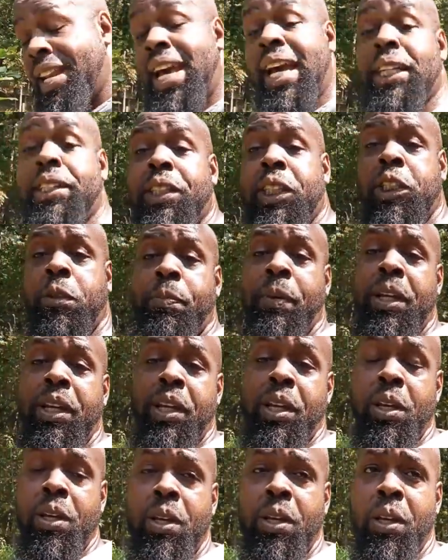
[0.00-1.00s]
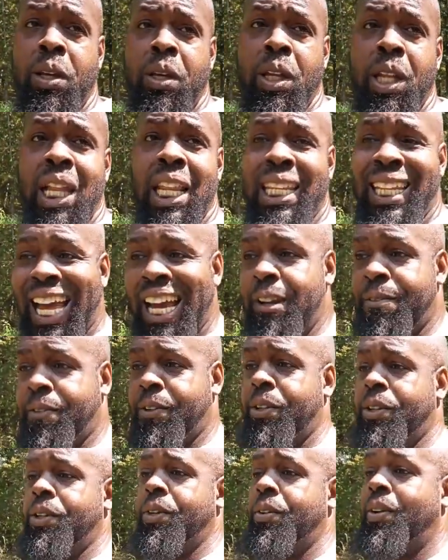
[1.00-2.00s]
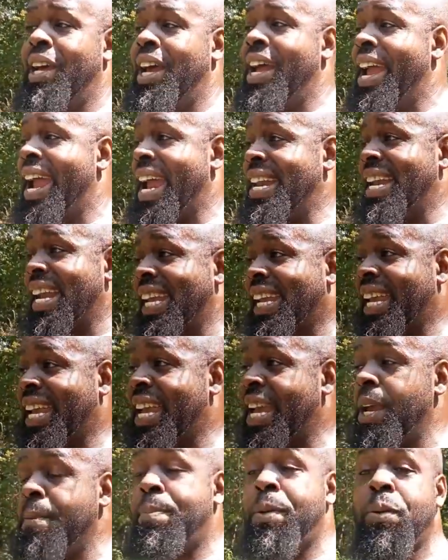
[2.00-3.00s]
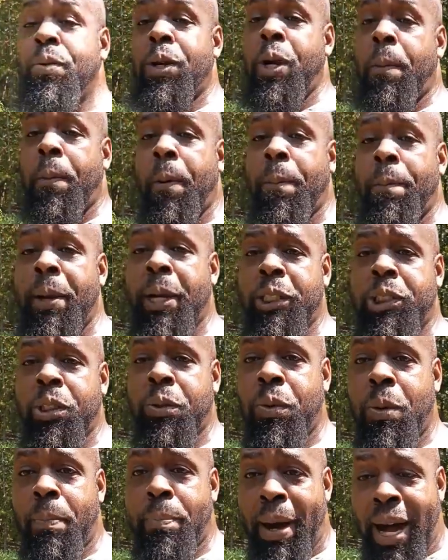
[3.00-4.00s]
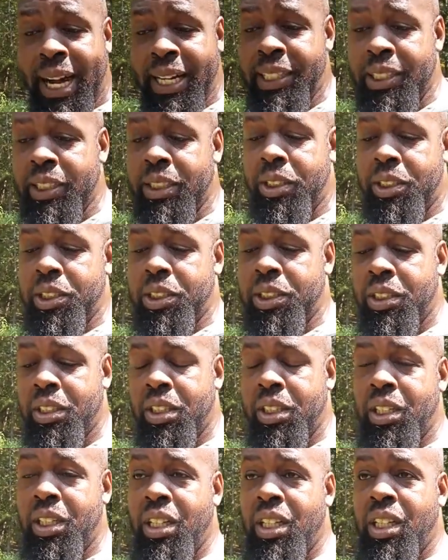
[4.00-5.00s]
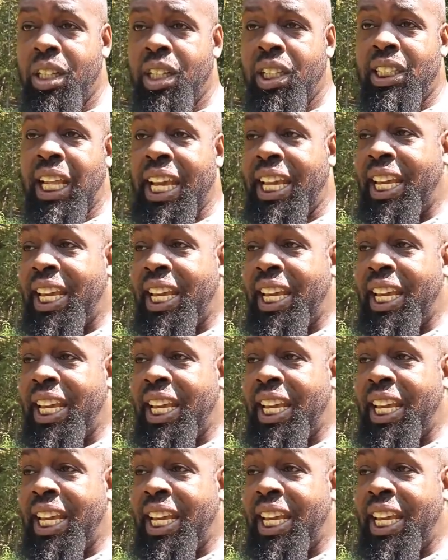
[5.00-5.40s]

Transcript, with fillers: actually speak life to you. And they keep you in a perpetual bondage. They